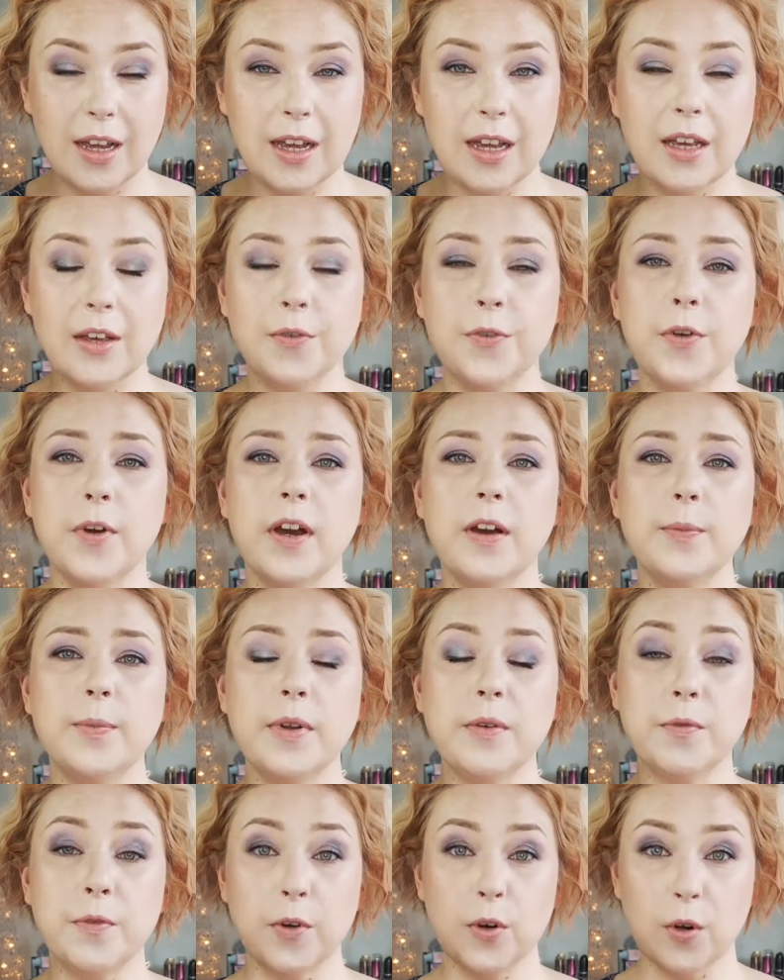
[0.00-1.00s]
If you have
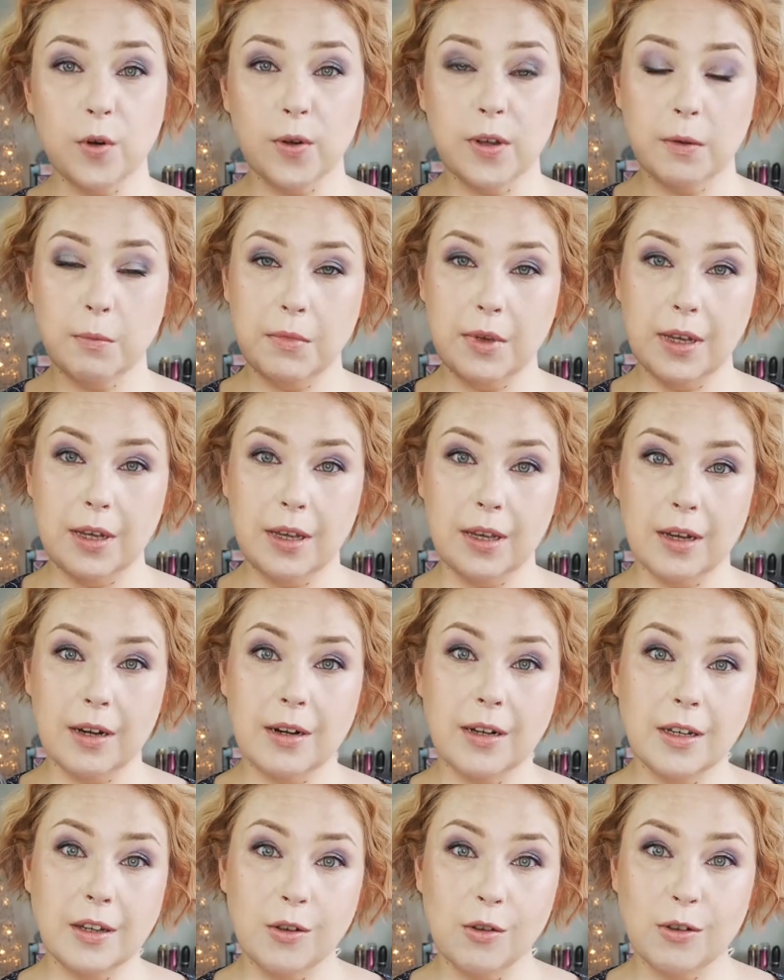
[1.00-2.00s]
been following me here
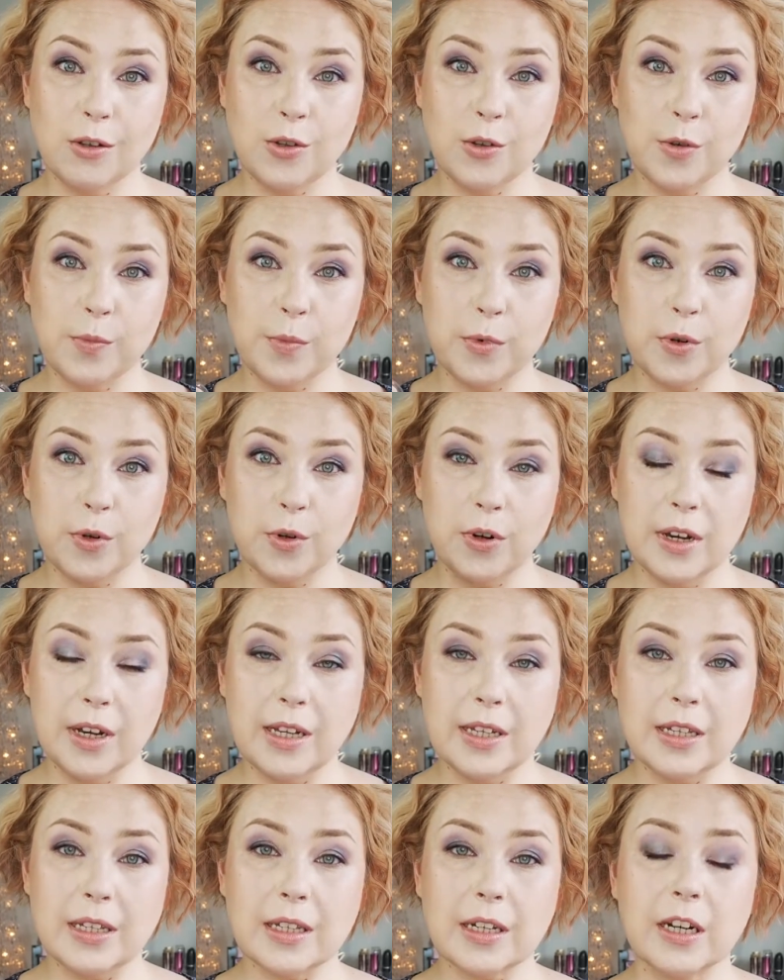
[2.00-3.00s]
in YouTube or in
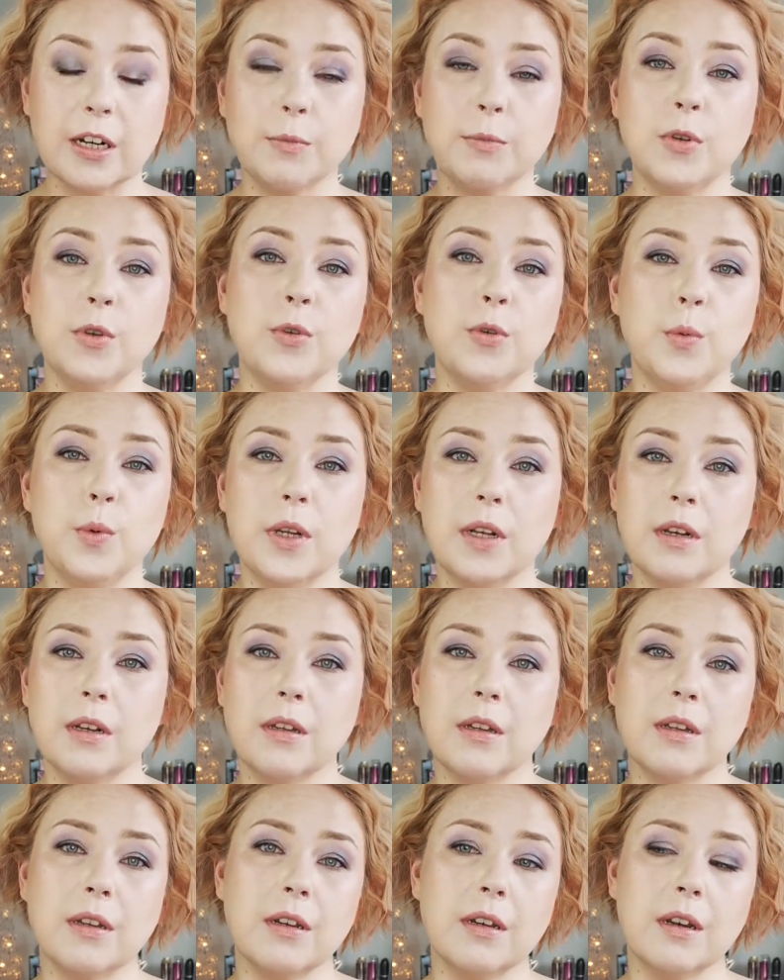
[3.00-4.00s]
Instagram, you will
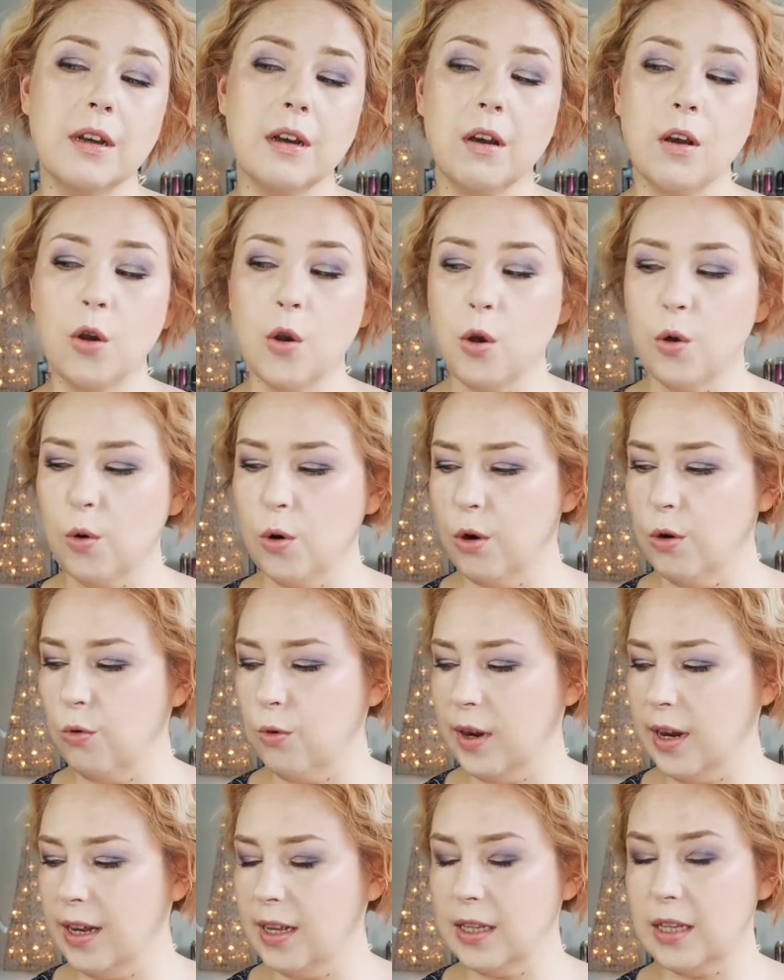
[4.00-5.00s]
know
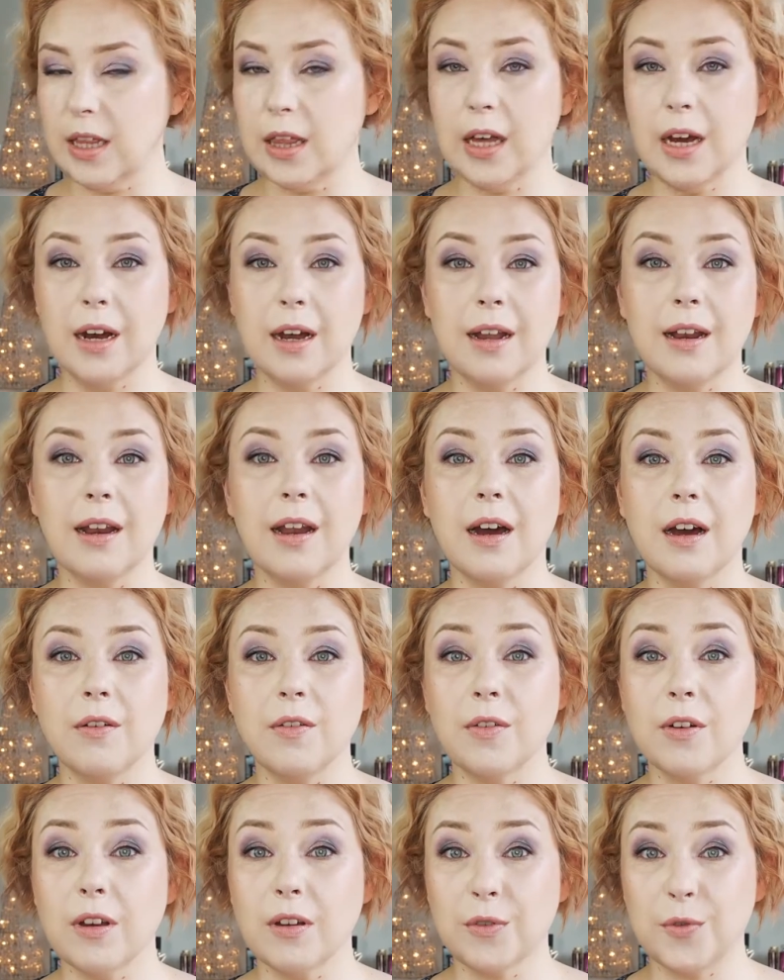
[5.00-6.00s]
already that I love
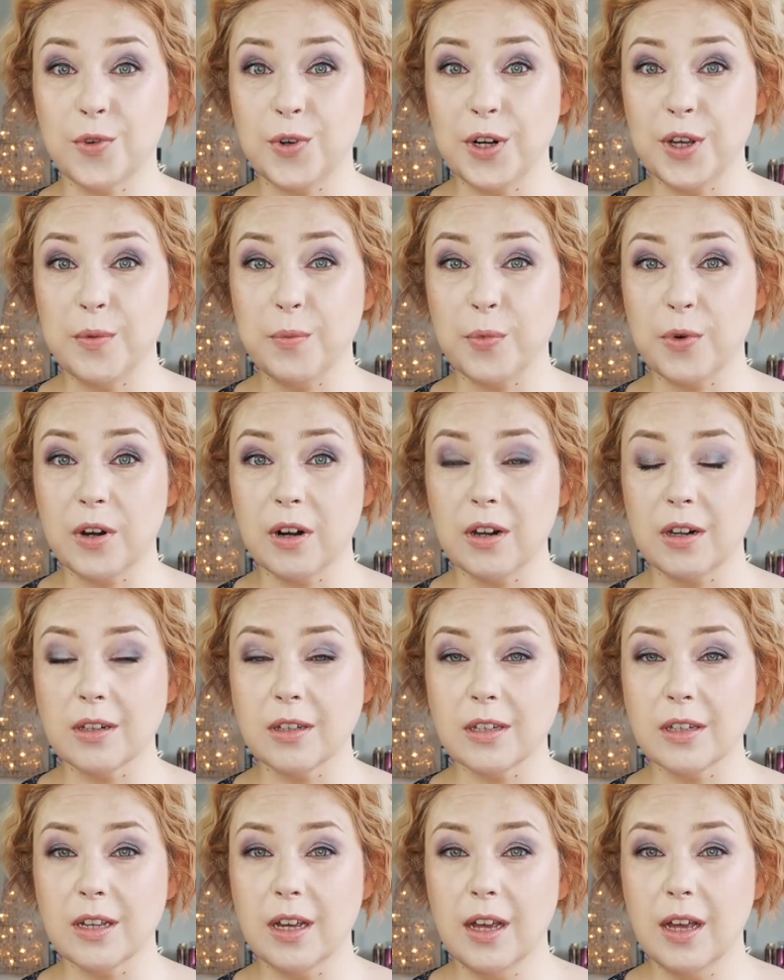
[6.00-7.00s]
cream
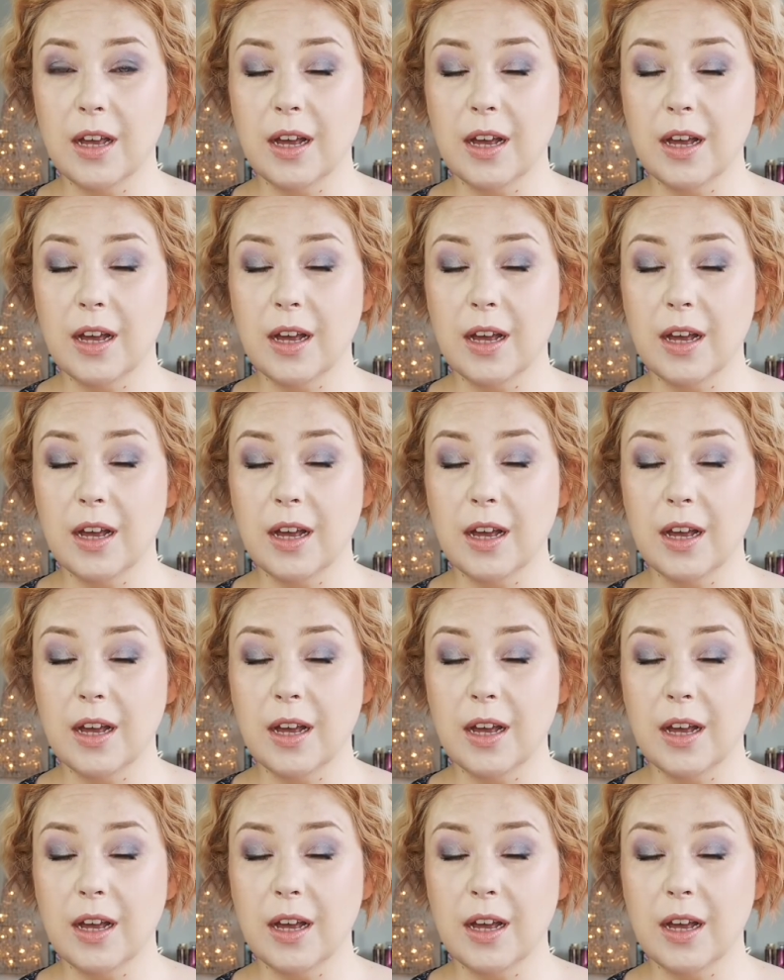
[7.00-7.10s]
products.